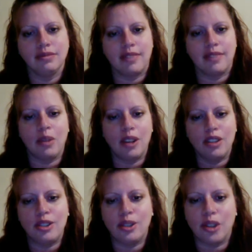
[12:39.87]
they want to
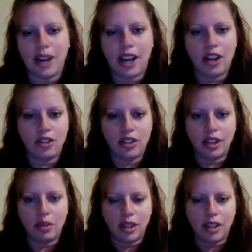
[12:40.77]
joke around, or they
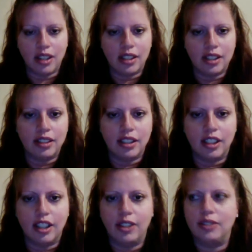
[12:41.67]
want
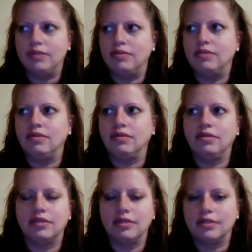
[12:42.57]
to,
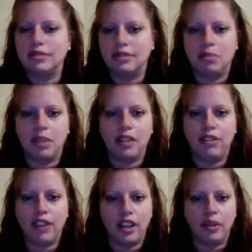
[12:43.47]
be
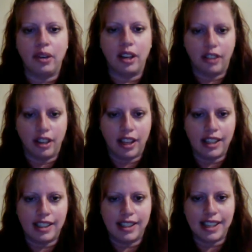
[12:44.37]
funny or whatever, and they
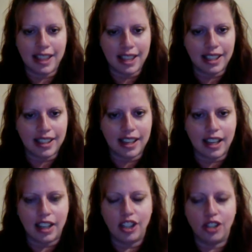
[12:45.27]
can say things
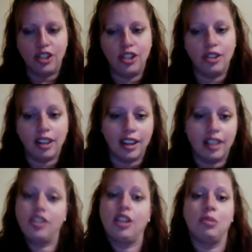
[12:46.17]
that you could get in
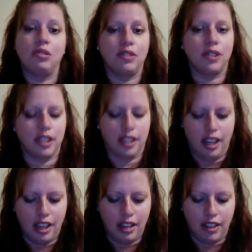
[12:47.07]
trouble for
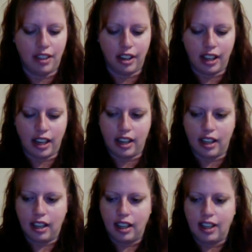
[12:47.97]
if they're like.
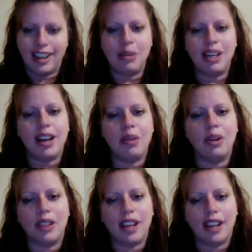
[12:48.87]
I mean, I work
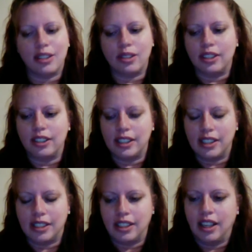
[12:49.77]
with high schoolers, and